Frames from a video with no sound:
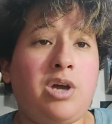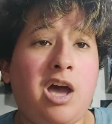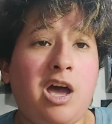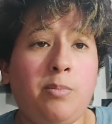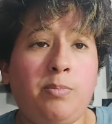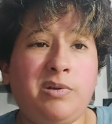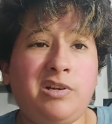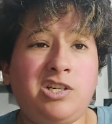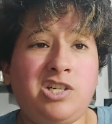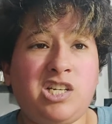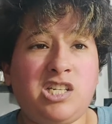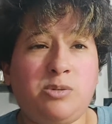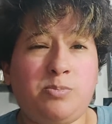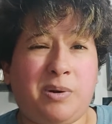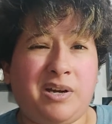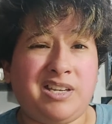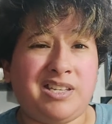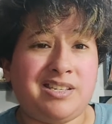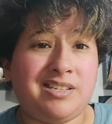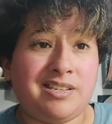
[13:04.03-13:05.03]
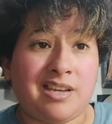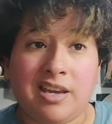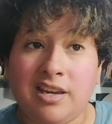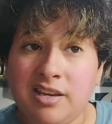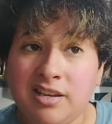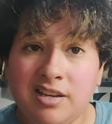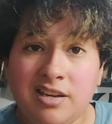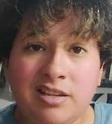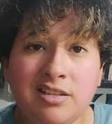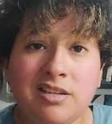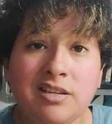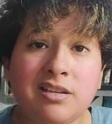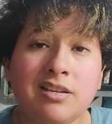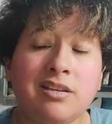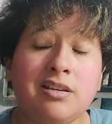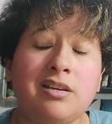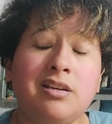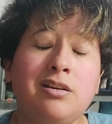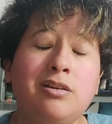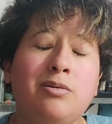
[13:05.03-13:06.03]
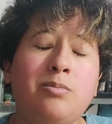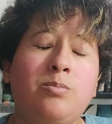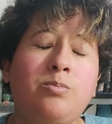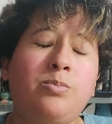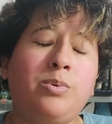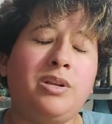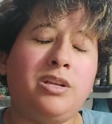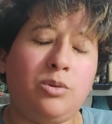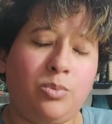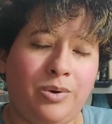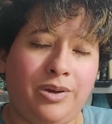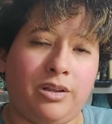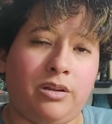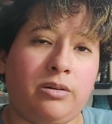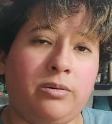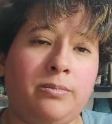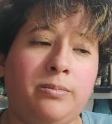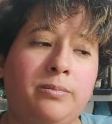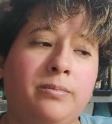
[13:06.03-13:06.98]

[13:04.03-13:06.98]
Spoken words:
happen just by saying it, but it will.